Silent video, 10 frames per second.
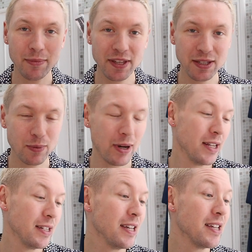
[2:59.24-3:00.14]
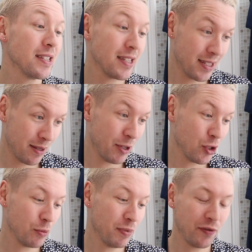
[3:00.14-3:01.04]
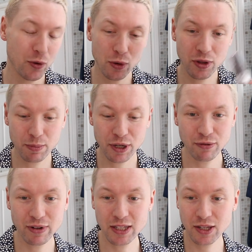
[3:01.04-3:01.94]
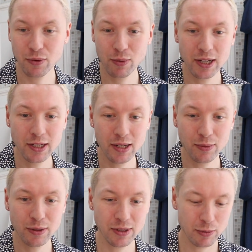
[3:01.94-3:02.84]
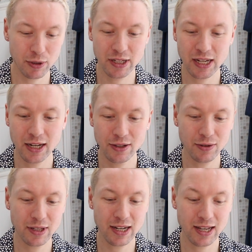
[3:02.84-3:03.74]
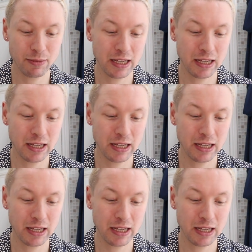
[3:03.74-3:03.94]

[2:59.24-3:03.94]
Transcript: This one is, as I mentioned before, the Purito one. I won't bother telling you the name